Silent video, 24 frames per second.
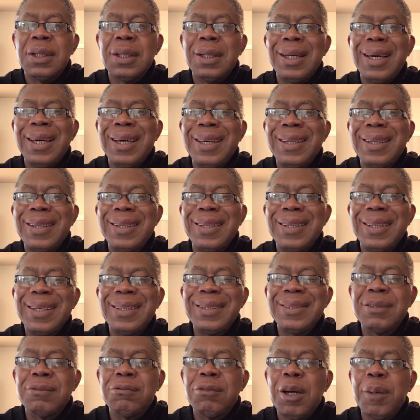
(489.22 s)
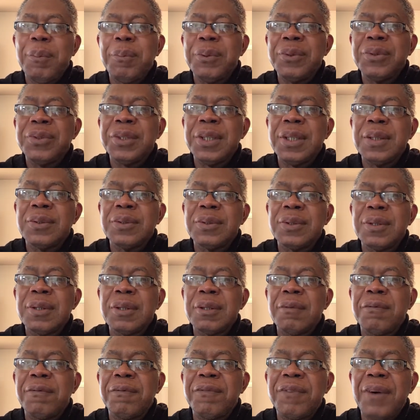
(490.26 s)
And this represents the
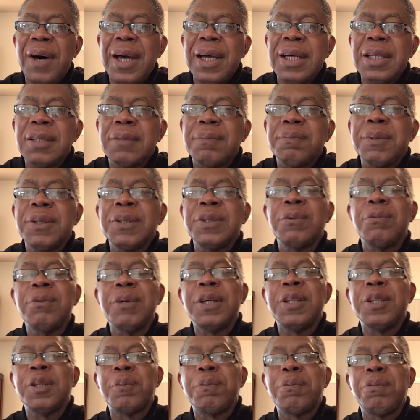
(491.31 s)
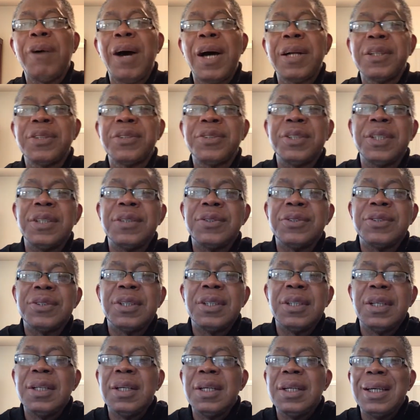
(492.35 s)
fight between the Protestants
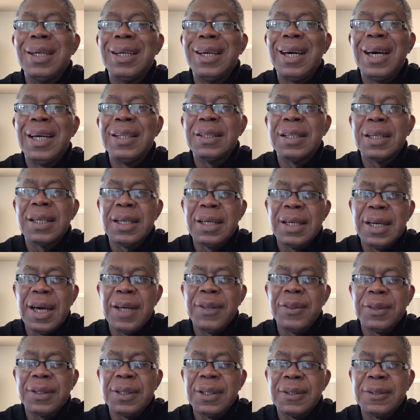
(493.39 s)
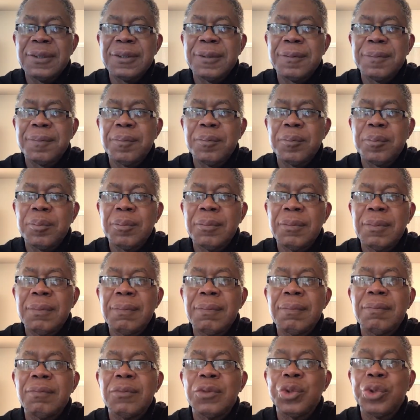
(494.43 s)
and the Catholics.
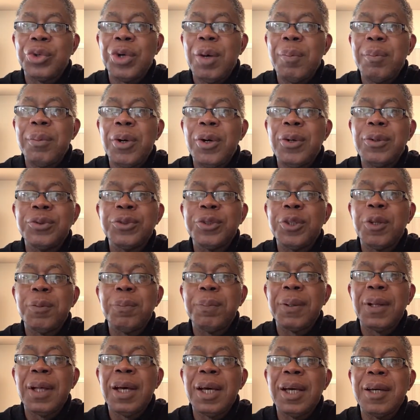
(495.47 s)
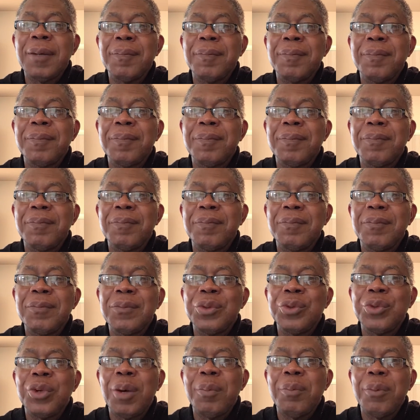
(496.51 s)
Trombones don't play.
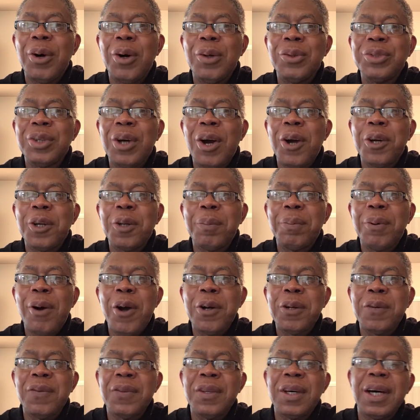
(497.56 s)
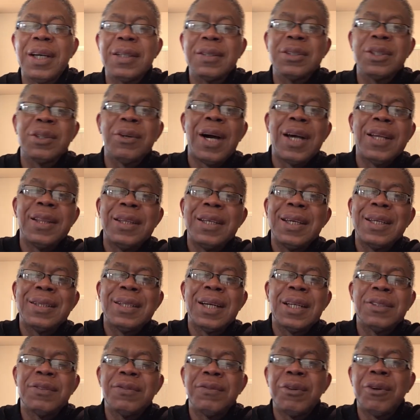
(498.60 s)
Trombones aren't a part of that. So I think
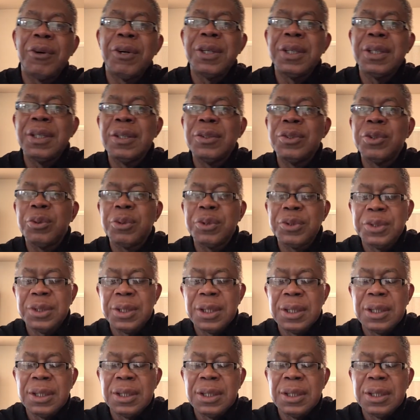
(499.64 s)
that's very interesting.